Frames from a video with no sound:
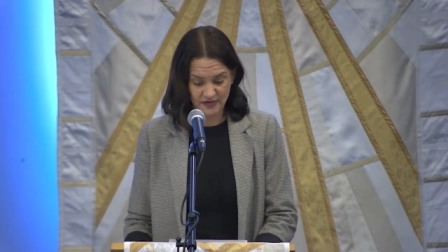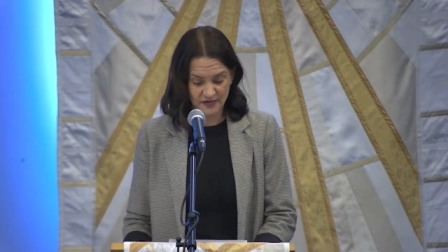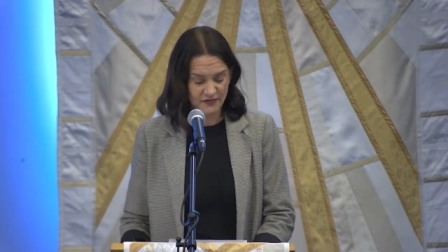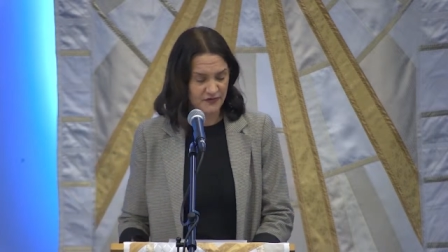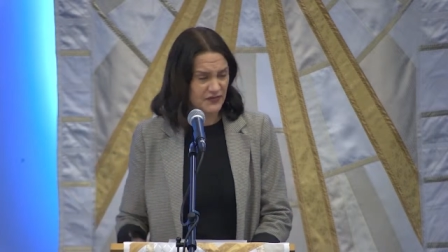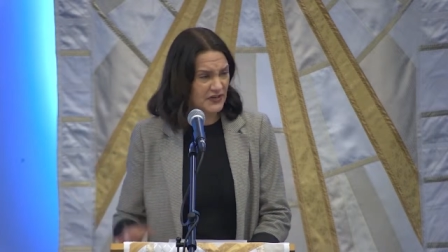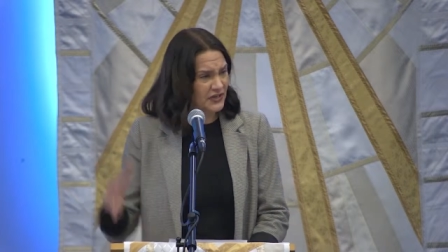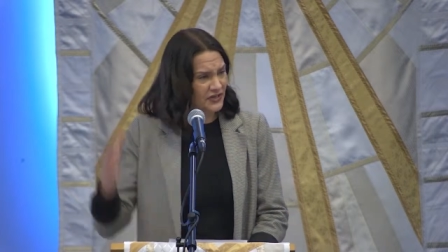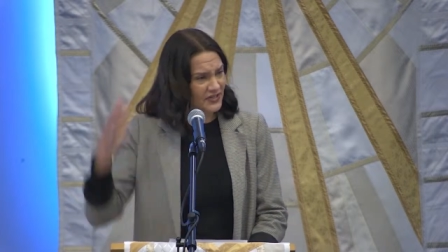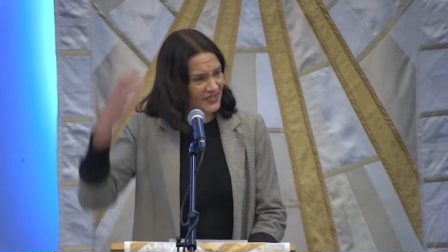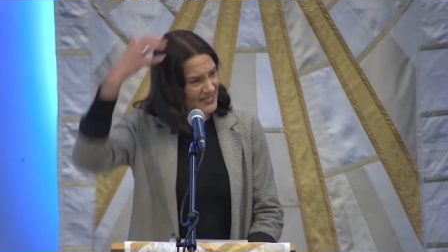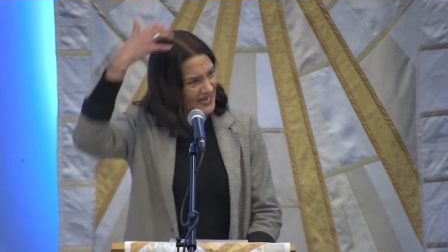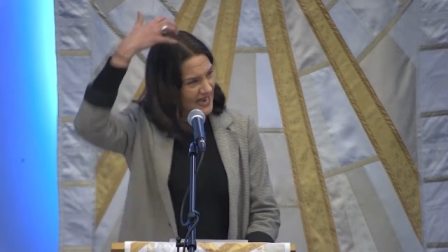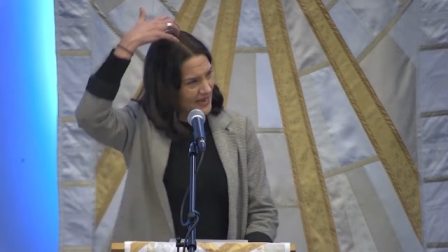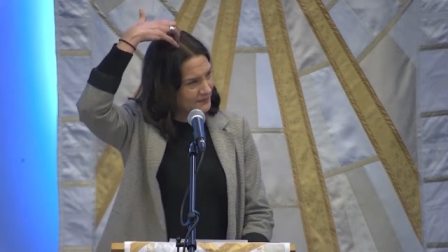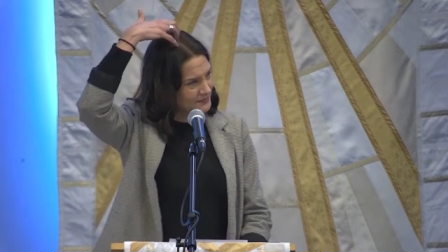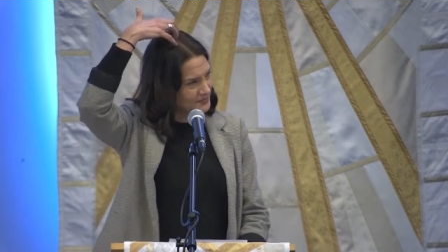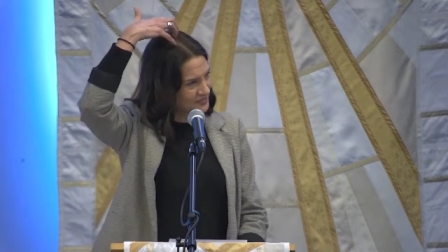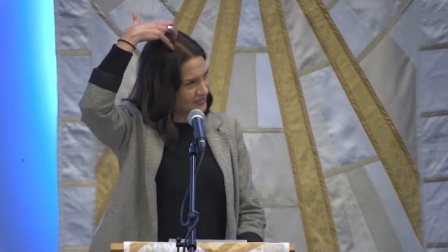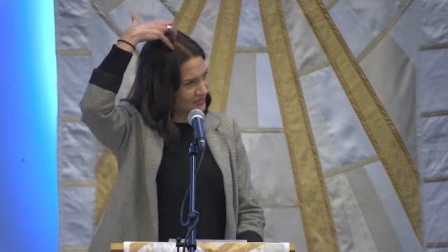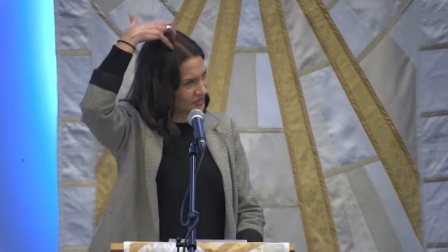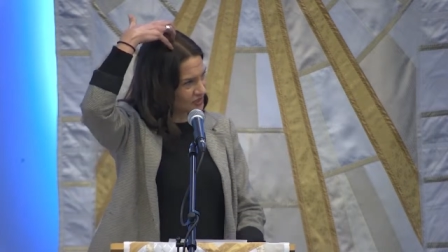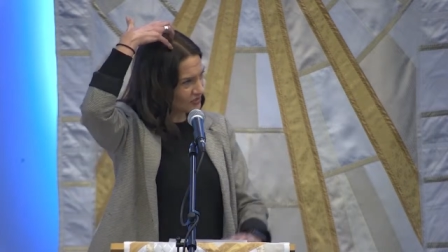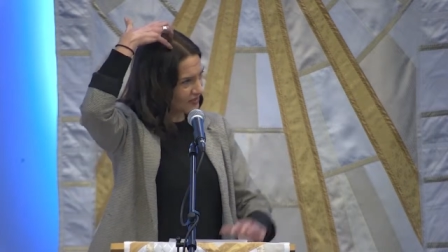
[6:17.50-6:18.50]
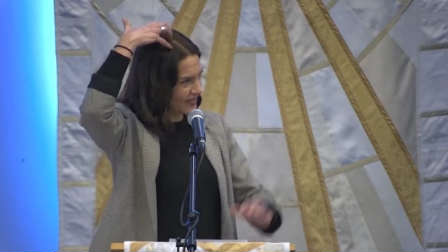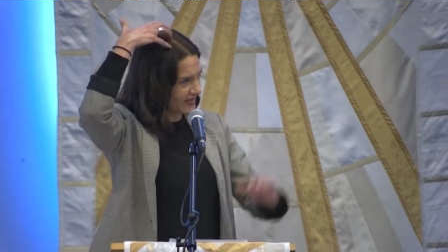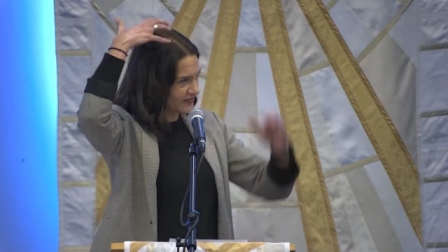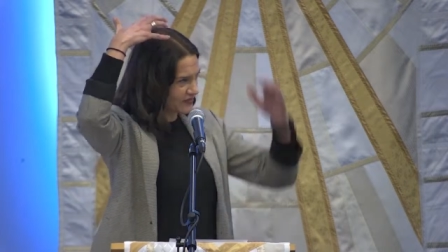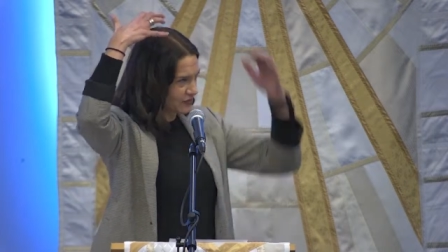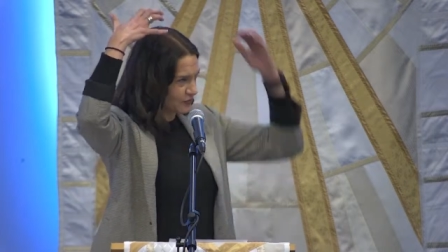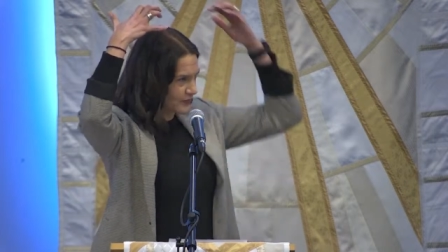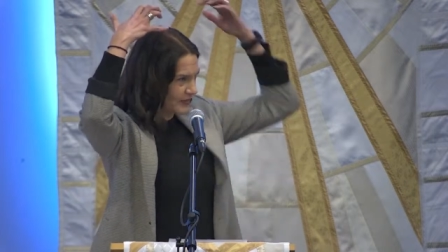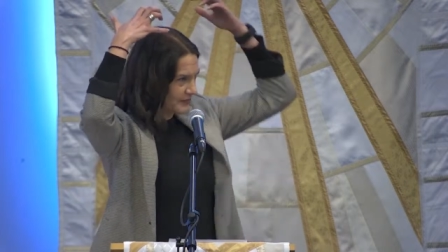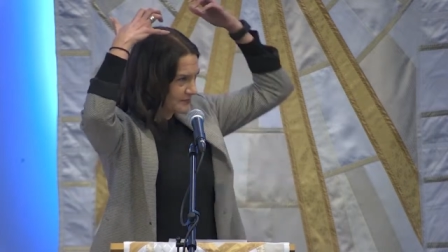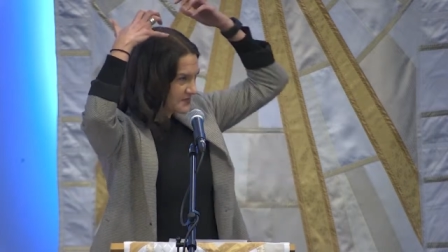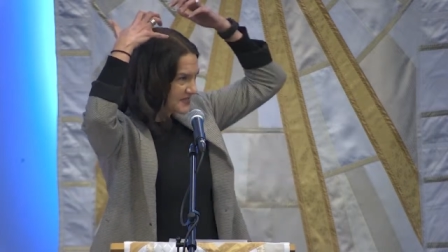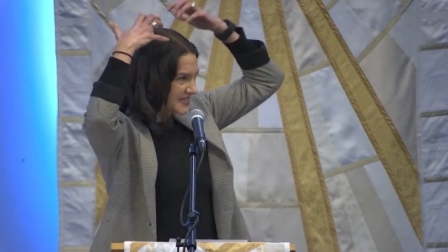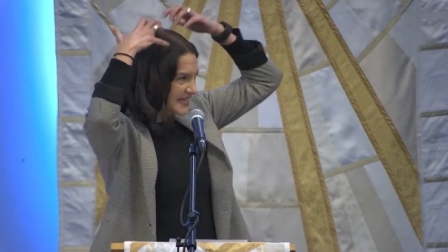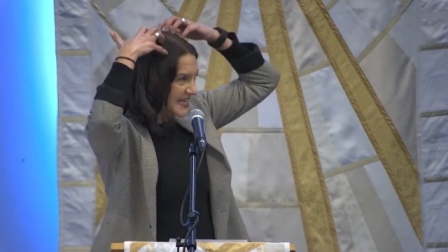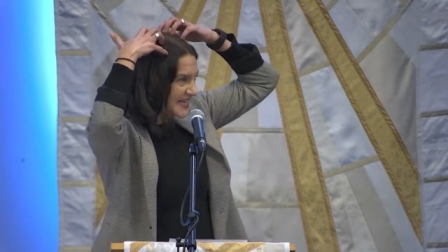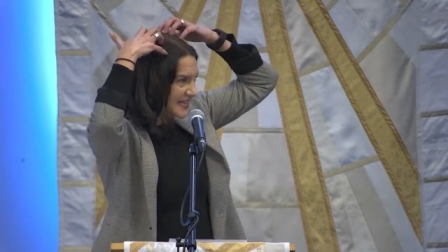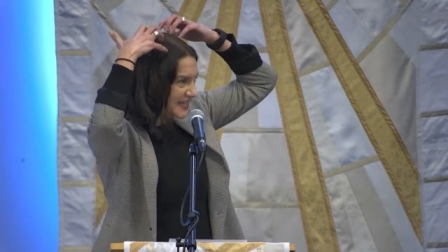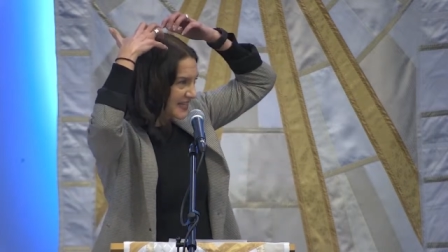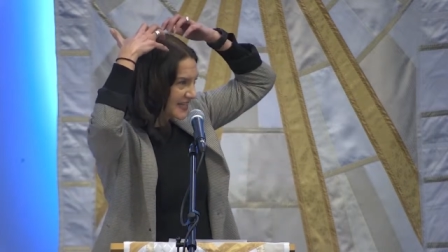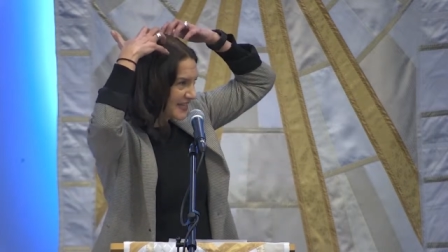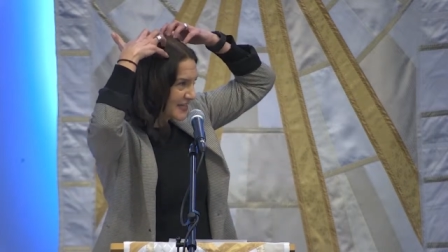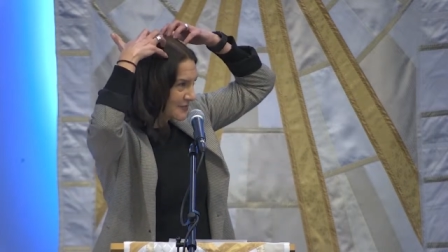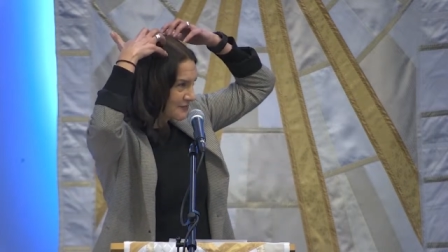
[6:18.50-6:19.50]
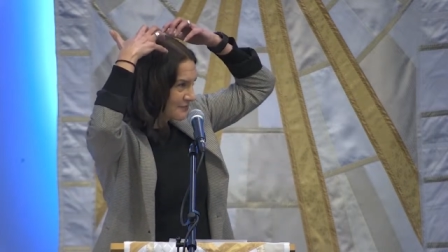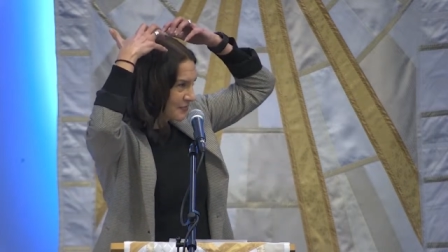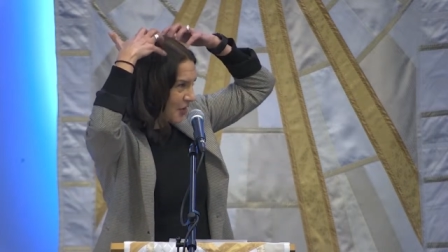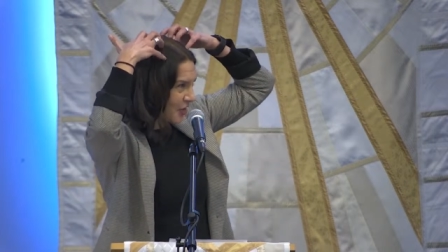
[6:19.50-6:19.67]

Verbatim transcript: Fear, it taps into like the reptilian